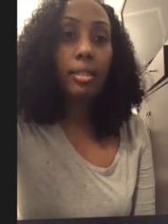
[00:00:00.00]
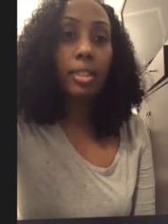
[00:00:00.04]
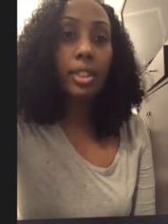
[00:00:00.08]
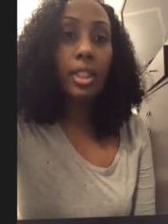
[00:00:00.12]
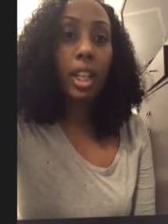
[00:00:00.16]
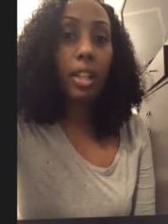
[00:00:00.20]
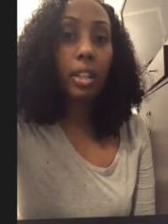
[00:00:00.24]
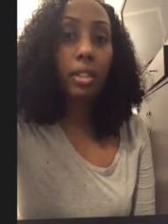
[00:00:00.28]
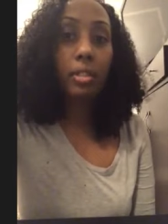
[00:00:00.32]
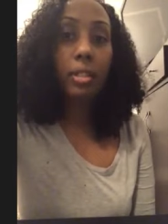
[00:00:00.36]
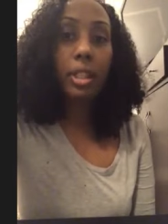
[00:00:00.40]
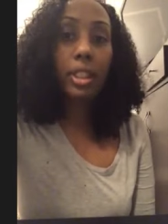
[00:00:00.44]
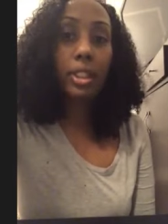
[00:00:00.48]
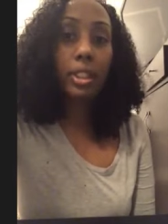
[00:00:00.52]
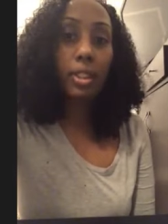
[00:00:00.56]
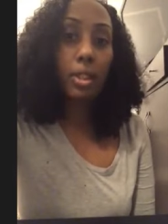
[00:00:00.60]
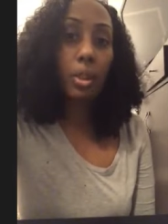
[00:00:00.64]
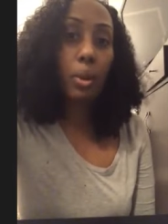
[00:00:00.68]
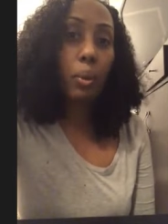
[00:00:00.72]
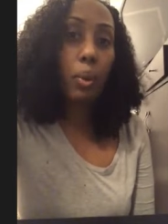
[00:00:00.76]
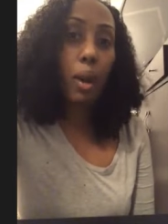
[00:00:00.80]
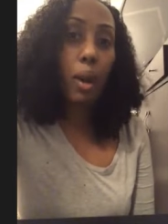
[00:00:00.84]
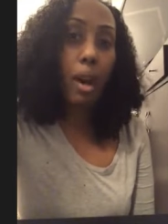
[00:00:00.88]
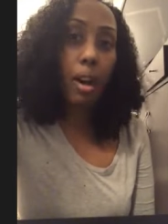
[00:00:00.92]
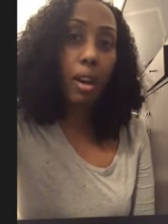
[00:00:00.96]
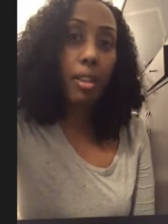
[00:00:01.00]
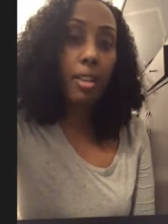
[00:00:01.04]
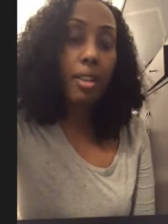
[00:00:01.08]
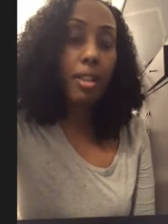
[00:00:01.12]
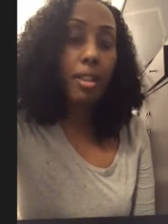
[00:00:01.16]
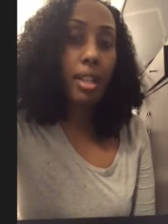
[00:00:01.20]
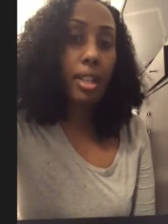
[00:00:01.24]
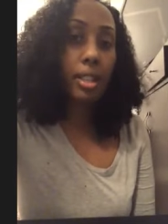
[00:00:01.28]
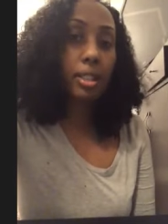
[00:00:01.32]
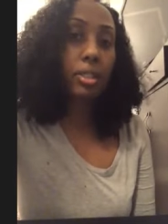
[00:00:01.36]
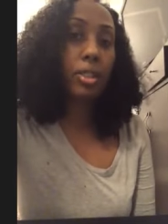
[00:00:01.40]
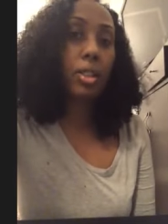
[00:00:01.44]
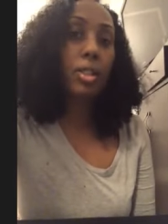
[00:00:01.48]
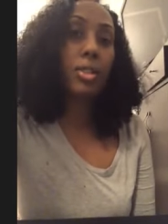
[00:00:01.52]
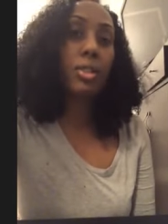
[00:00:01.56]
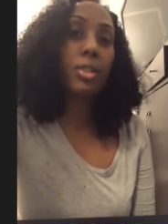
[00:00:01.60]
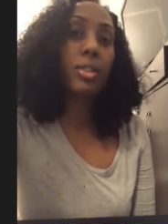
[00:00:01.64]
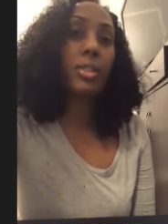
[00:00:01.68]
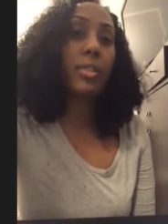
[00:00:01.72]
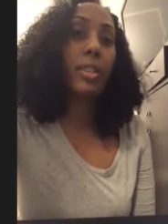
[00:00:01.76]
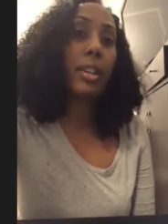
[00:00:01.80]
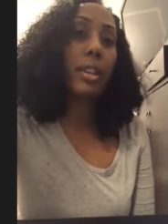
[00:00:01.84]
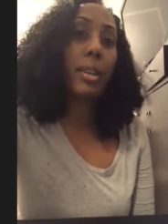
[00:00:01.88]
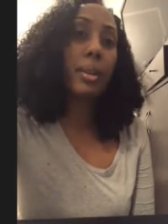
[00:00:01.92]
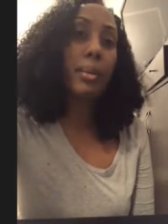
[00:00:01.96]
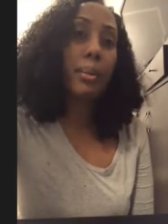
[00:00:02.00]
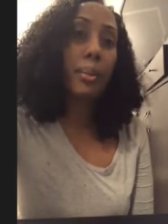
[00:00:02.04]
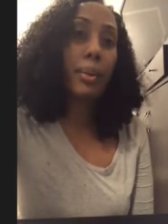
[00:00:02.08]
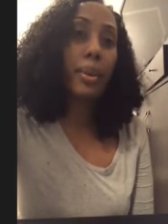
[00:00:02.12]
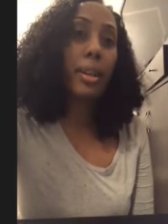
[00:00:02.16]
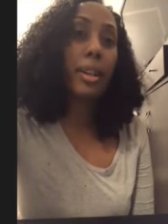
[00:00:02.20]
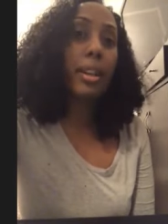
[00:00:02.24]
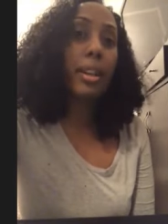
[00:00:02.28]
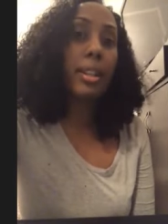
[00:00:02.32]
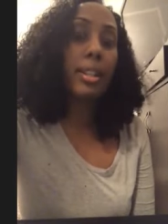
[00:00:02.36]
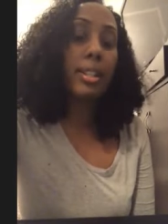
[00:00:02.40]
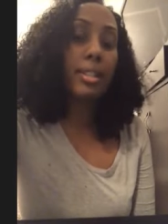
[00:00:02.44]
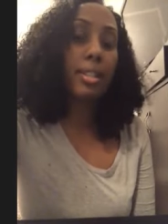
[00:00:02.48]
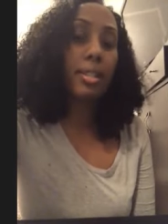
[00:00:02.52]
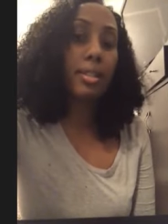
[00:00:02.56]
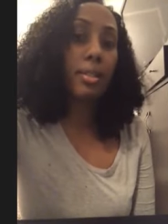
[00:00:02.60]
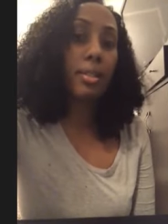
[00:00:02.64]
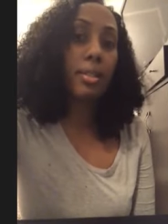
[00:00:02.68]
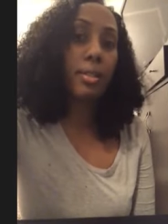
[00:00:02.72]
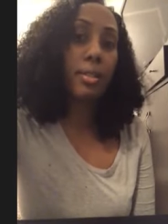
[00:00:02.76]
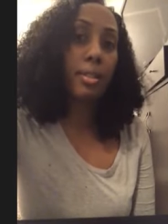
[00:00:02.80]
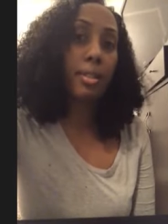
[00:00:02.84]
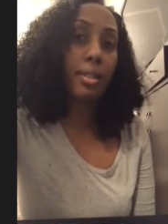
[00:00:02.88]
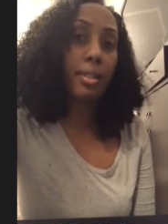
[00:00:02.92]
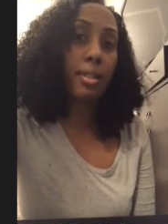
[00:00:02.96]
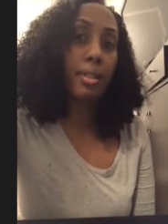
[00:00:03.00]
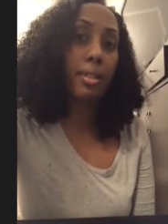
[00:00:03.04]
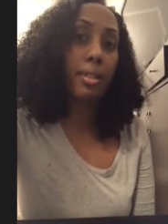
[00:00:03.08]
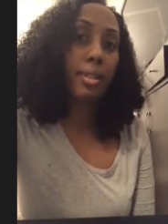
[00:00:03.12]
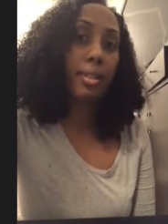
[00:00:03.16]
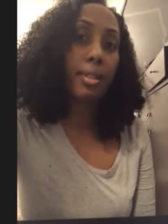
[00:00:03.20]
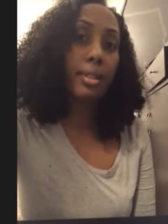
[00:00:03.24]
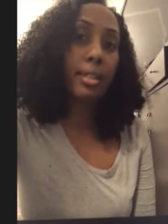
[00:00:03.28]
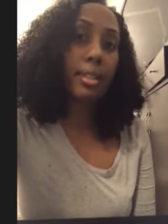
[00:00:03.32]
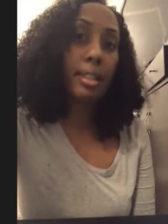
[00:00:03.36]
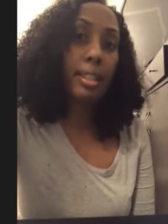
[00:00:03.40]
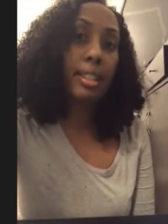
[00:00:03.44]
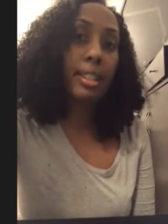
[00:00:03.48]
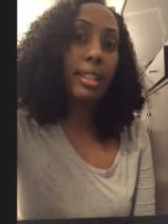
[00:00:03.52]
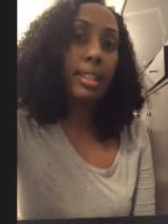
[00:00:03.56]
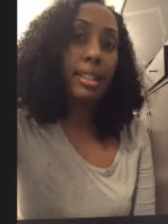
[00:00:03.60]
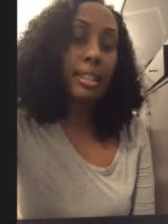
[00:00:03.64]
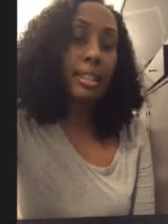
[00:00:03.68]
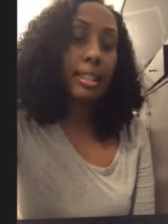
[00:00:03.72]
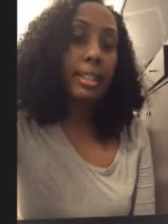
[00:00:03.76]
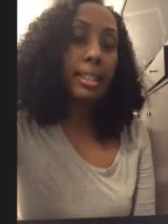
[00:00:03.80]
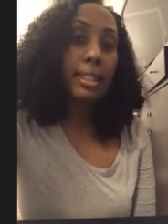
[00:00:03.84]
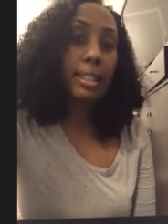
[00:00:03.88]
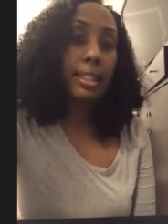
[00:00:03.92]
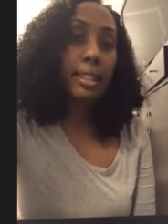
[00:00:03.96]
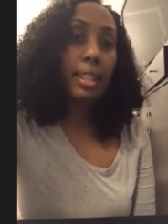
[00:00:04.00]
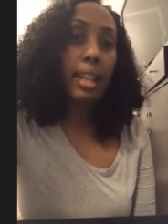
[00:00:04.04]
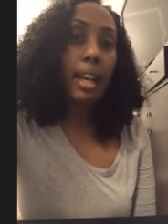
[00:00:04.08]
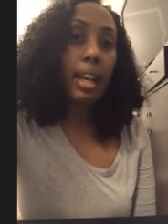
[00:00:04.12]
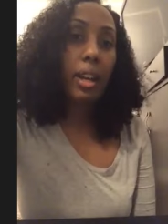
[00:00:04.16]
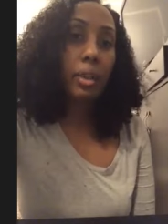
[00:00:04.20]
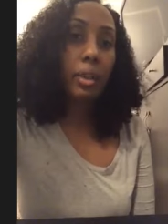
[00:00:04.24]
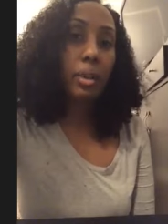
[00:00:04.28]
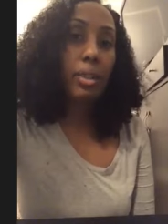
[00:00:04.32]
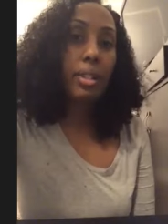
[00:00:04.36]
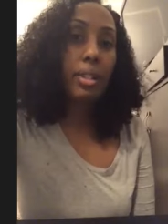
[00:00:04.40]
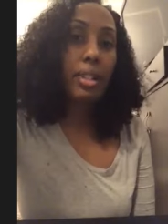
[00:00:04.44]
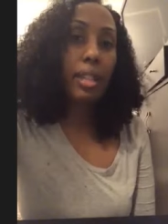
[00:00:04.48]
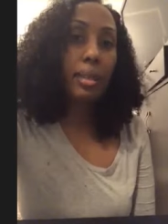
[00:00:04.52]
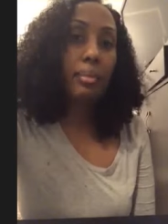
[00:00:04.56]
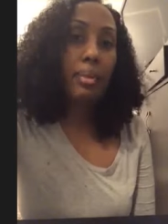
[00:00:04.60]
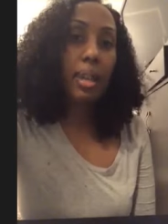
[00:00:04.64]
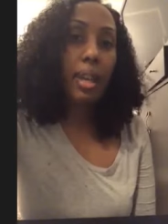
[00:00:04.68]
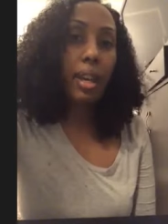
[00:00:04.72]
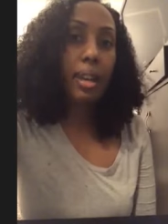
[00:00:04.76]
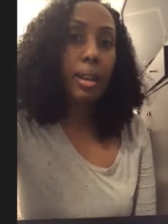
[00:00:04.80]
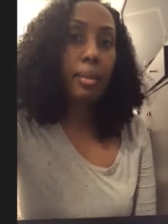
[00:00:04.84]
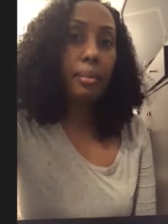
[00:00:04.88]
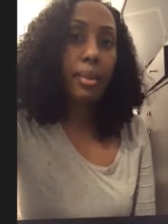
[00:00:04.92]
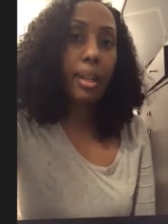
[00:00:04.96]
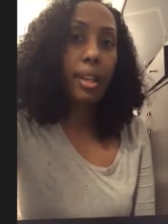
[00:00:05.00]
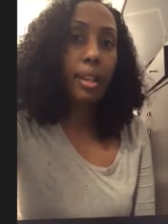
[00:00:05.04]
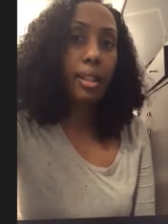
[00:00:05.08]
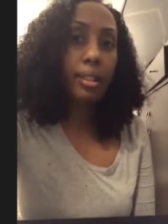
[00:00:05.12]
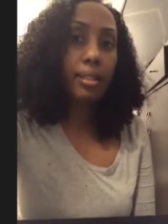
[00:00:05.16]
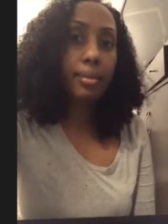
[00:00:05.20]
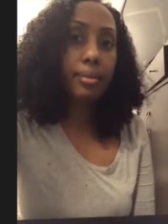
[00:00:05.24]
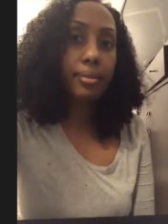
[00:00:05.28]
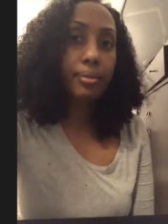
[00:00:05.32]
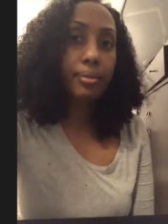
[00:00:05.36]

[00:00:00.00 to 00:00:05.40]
Generational wealth, that's also very important. So I always keep that in mind.